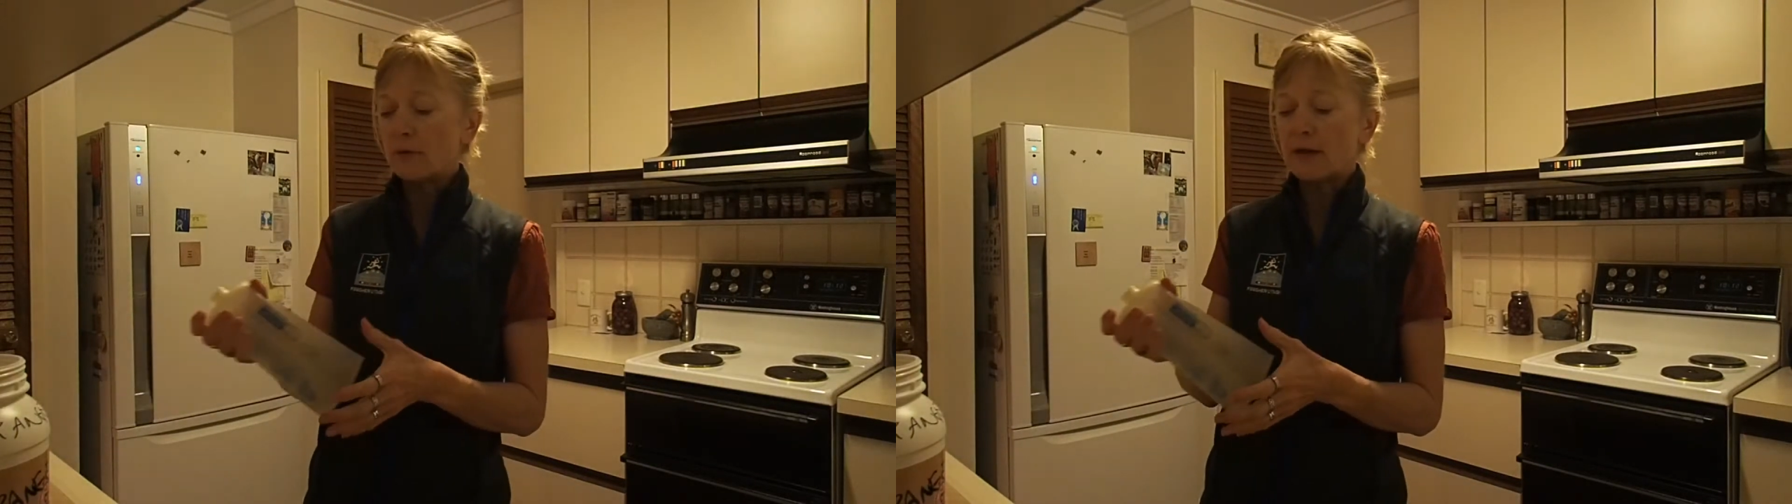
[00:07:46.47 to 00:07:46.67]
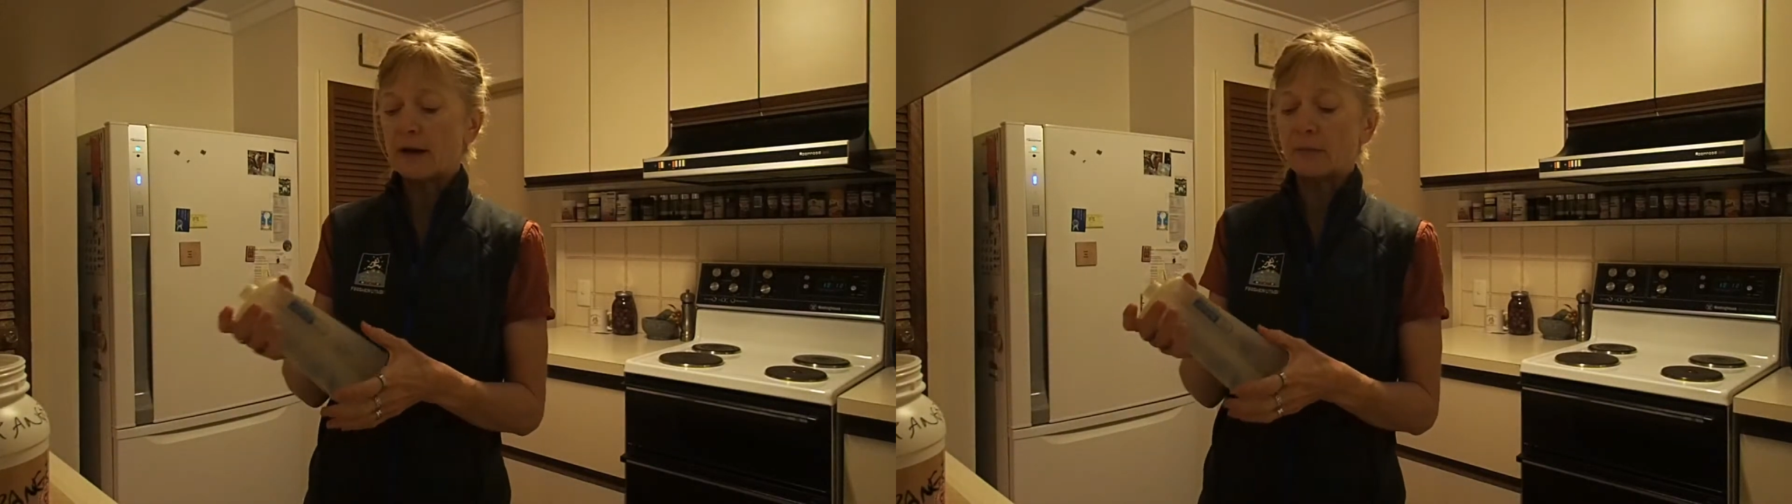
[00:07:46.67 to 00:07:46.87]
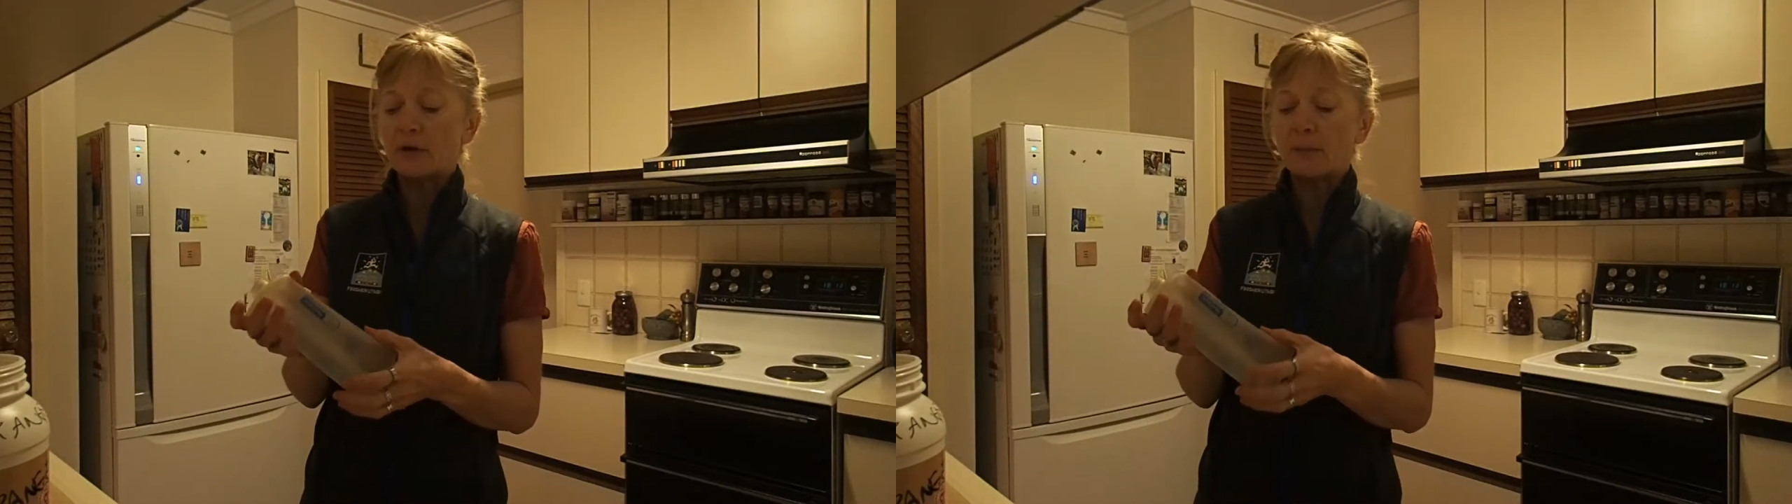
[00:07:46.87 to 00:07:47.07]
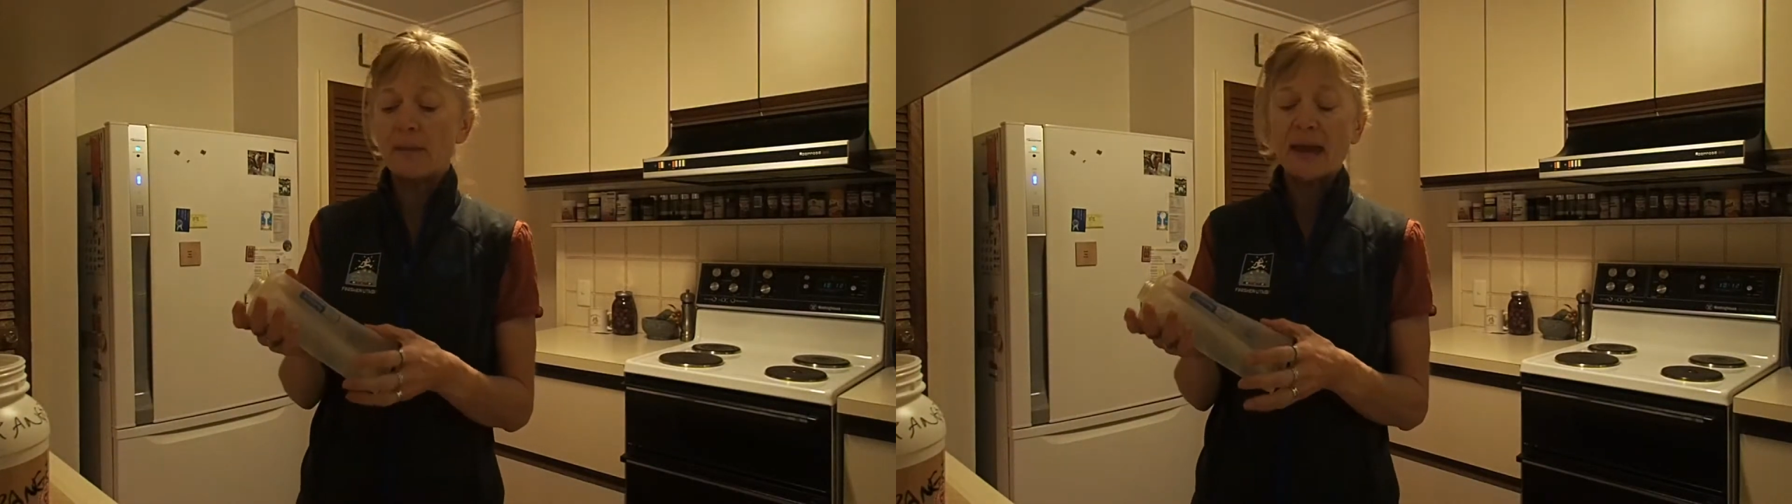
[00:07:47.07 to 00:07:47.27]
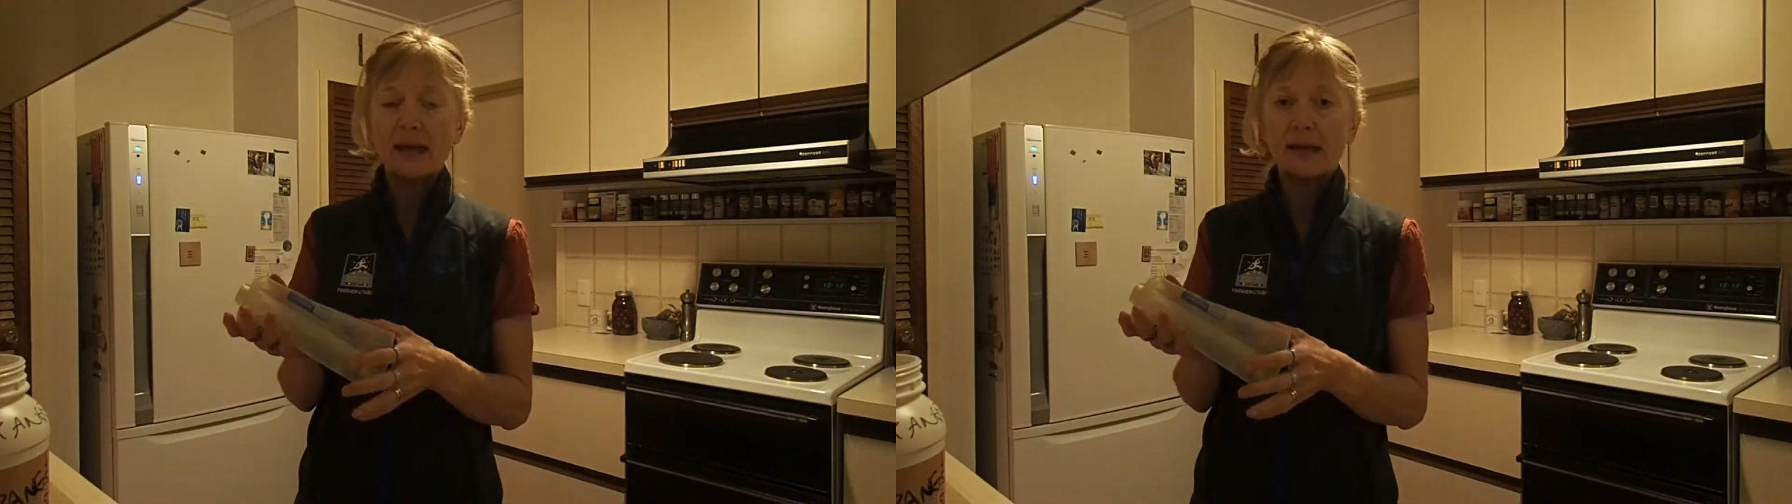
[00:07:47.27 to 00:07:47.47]
then I'm going to
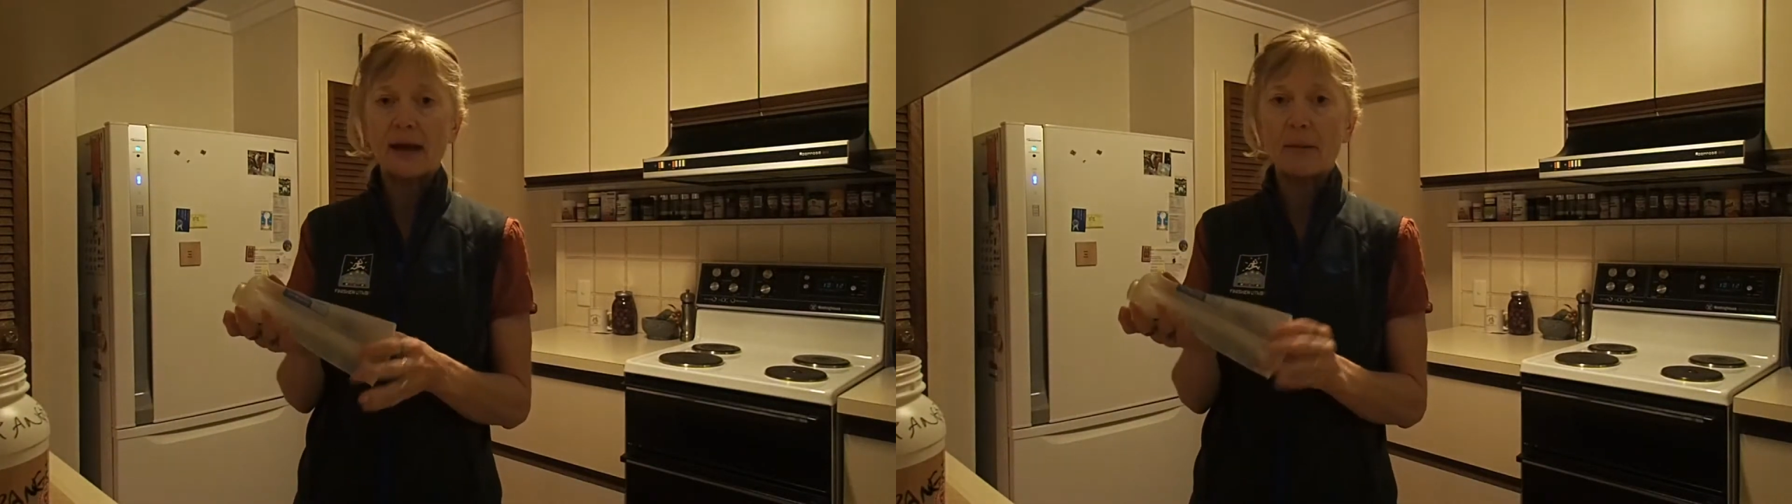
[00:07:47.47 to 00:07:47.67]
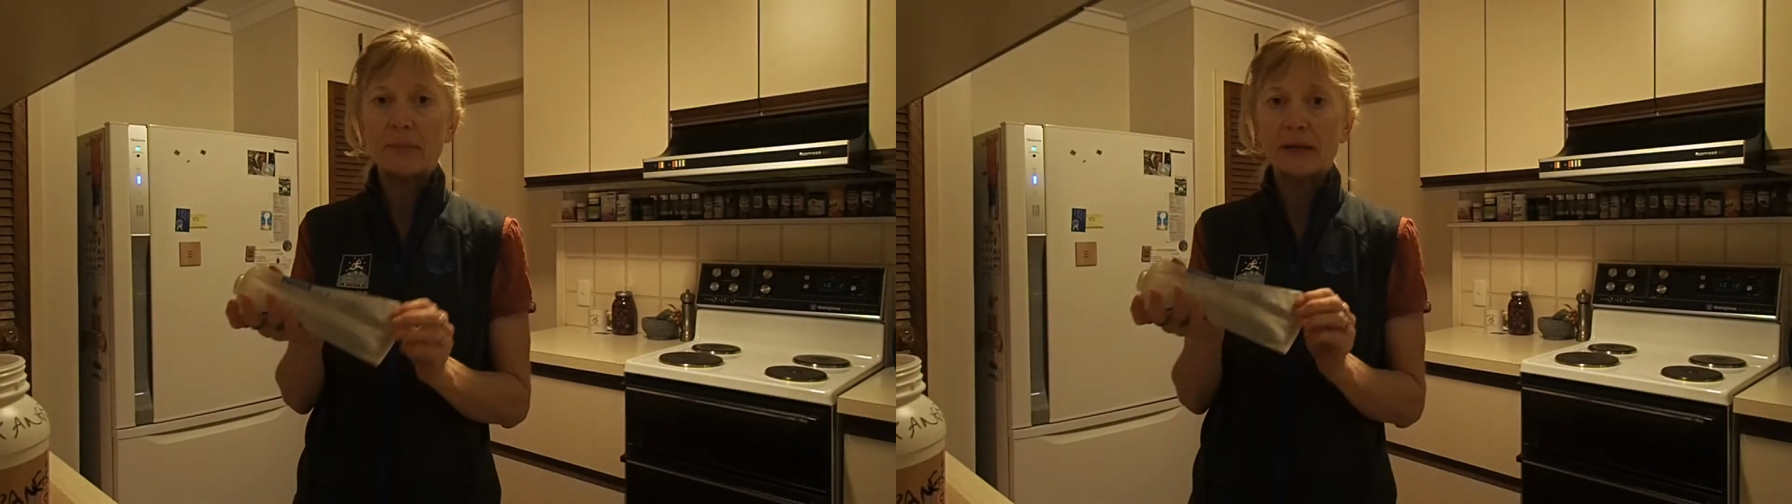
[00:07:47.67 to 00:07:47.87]
make it up